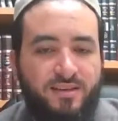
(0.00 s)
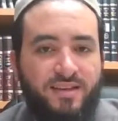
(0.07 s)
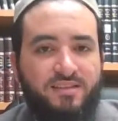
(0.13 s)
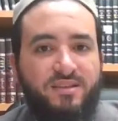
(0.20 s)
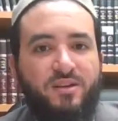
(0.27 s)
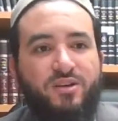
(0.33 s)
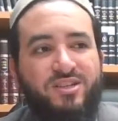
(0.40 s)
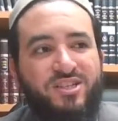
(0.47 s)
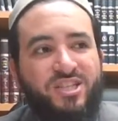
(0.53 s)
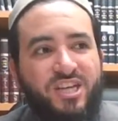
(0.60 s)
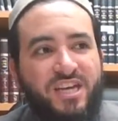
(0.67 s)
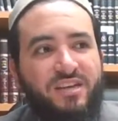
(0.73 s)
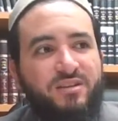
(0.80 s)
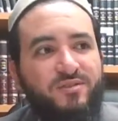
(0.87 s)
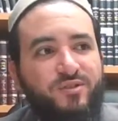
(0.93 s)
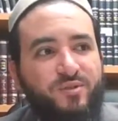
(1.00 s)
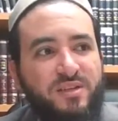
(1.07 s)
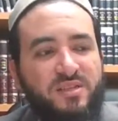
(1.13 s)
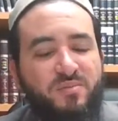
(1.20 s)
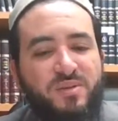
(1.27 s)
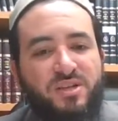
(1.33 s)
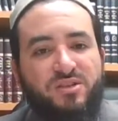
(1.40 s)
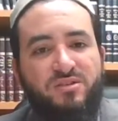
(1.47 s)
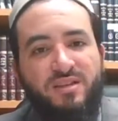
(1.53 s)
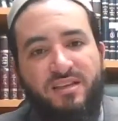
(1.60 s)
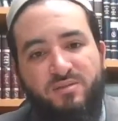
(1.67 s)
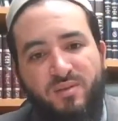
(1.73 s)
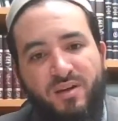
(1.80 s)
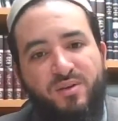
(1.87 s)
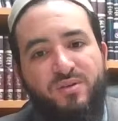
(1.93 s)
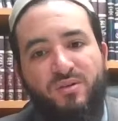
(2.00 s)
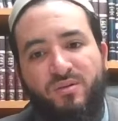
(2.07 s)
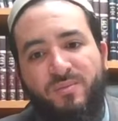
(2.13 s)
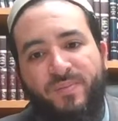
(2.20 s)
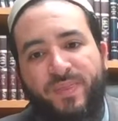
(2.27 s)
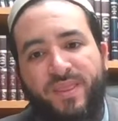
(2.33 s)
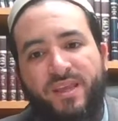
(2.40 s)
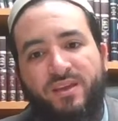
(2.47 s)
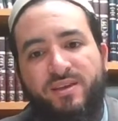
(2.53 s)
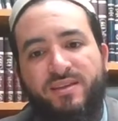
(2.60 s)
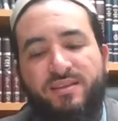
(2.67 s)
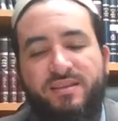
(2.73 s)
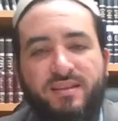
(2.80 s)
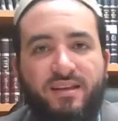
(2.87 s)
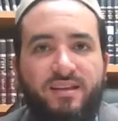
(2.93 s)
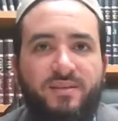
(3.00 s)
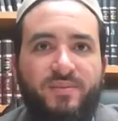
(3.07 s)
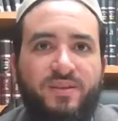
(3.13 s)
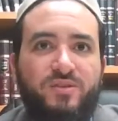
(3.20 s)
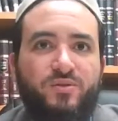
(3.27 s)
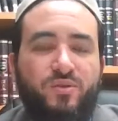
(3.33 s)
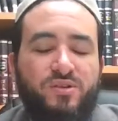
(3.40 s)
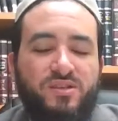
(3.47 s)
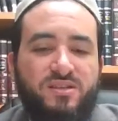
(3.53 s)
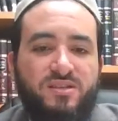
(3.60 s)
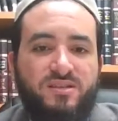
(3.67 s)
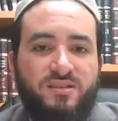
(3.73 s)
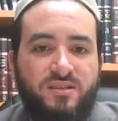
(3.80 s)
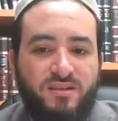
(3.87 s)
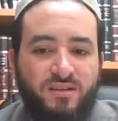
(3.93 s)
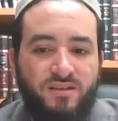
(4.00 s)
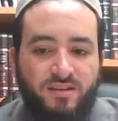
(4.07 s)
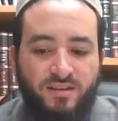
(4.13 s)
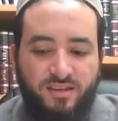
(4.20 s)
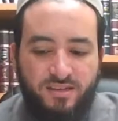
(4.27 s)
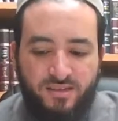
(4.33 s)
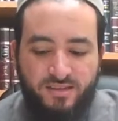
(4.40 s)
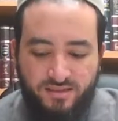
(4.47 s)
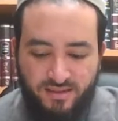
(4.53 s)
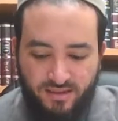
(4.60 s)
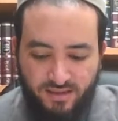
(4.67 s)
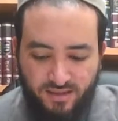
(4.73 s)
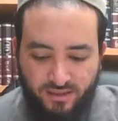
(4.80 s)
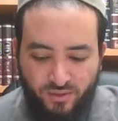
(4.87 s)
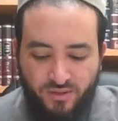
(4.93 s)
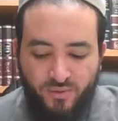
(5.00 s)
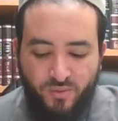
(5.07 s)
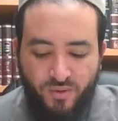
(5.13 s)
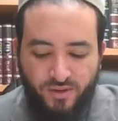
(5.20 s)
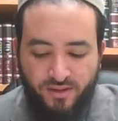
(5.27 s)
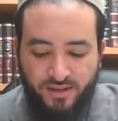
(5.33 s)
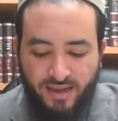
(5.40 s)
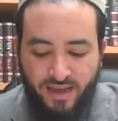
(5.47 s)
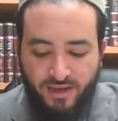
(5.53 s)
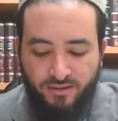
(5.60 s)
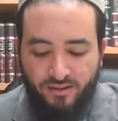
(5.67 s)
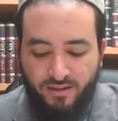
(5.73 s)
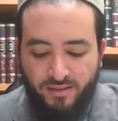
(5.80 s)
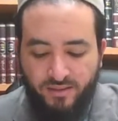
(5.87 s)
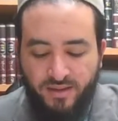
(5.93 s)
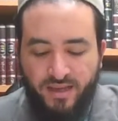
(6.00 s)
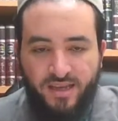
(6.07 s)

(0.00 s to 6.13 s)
That's a change of transmission. That's why the source is trustworthy and accurate.